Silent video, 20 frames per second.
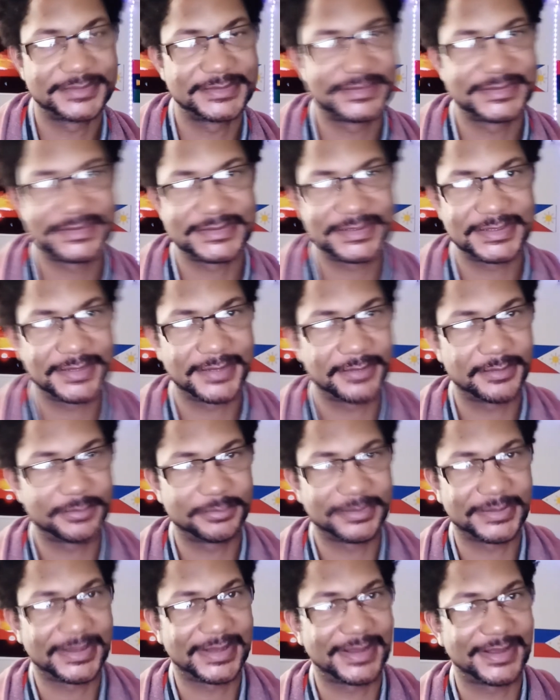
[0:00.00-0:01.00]
stick their
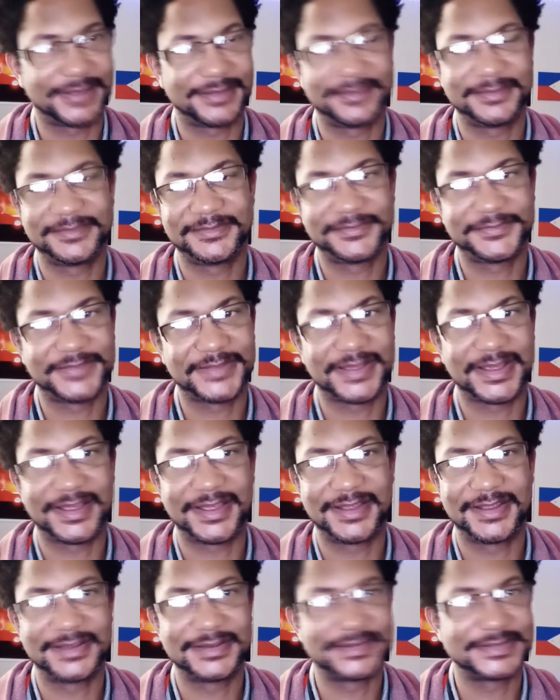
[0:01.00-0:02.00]

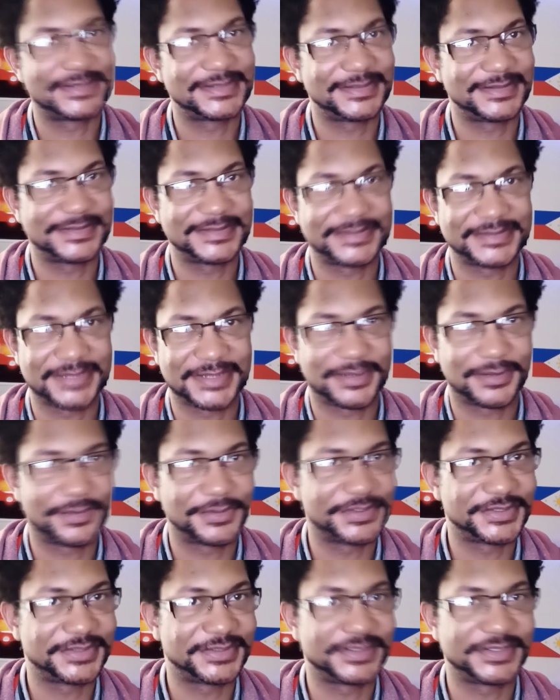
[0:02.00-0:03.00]
flag and say, this is ours,
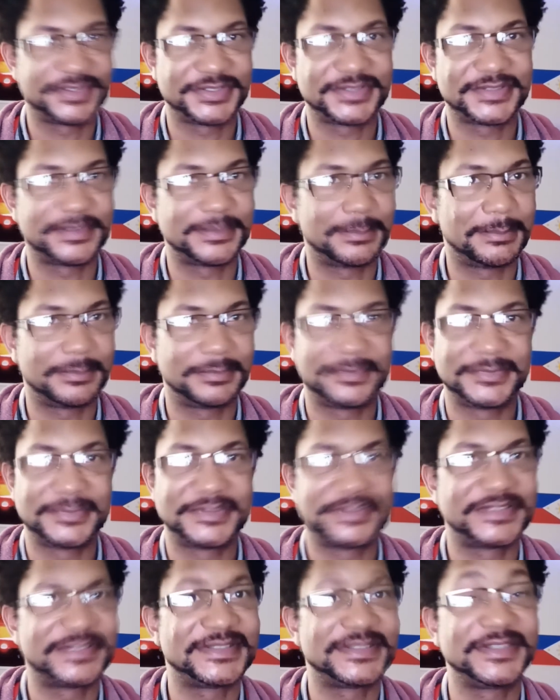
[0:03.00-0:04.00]
and to just
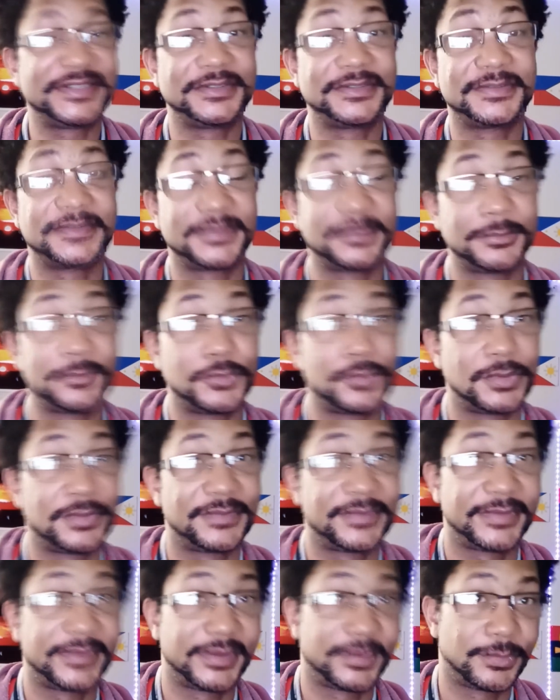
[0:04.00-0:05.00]
steal from
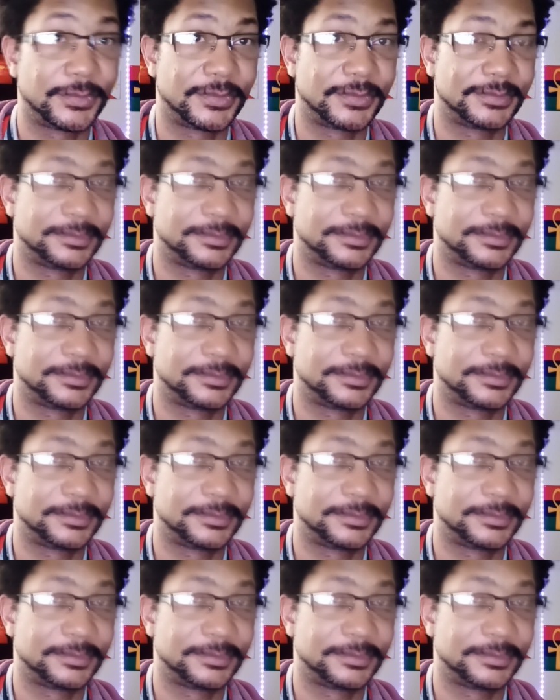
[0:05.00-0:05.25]
whoever they were